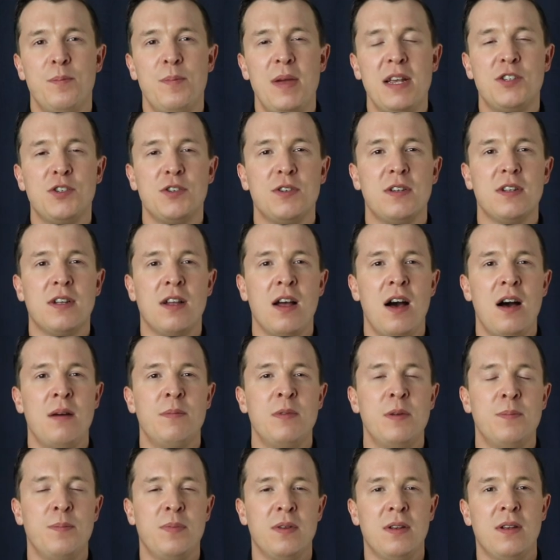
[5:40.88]
make sure to
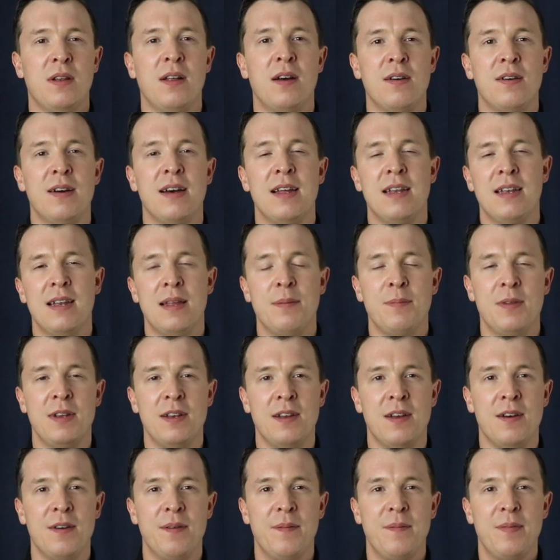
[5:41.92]
comment below and let me
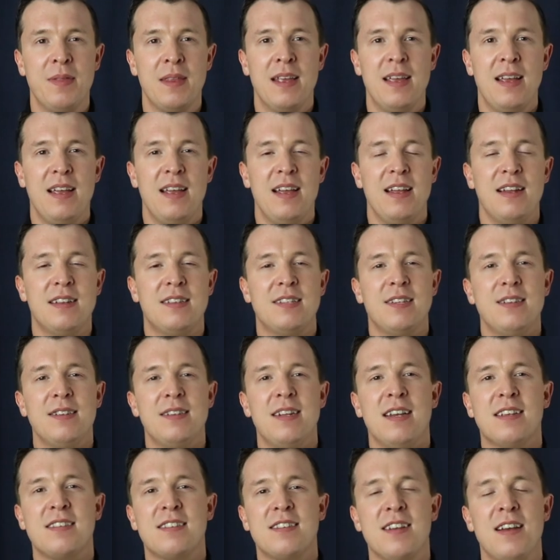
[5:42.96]
know. Until
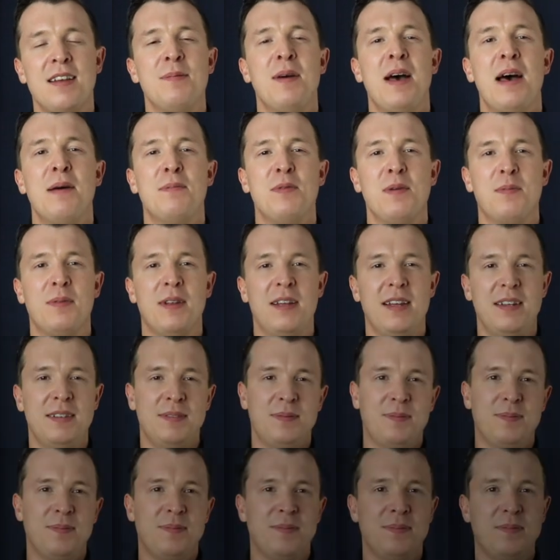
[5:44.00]
next time, happy
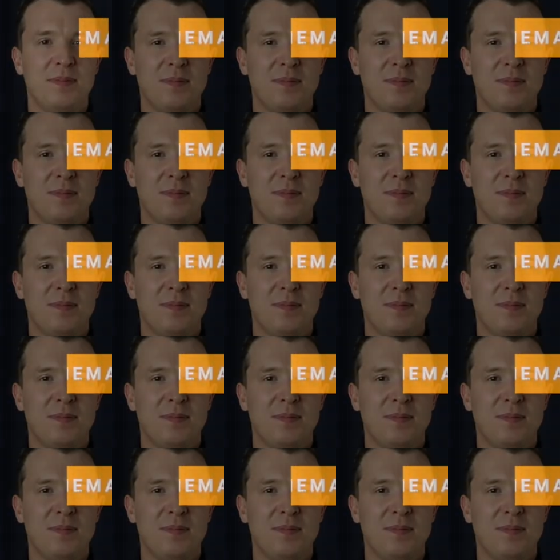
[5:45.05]
playing.